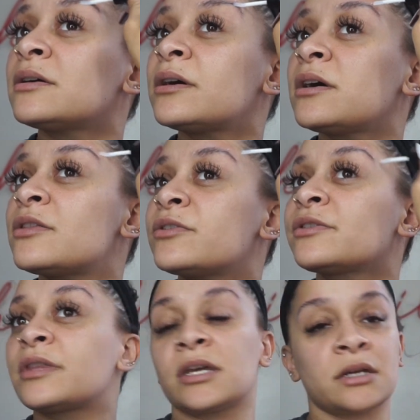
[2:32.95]
other
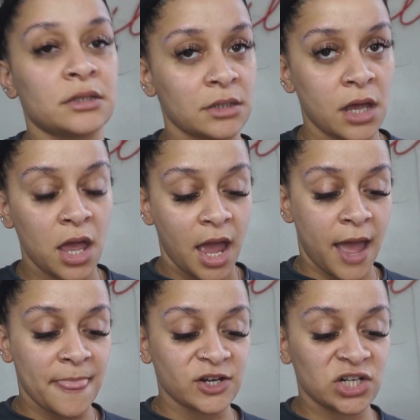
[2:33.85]
things.
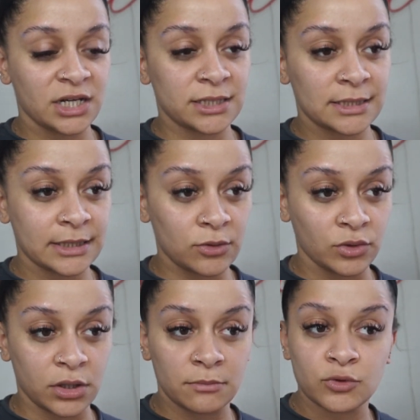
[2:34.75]
And then she concealed them.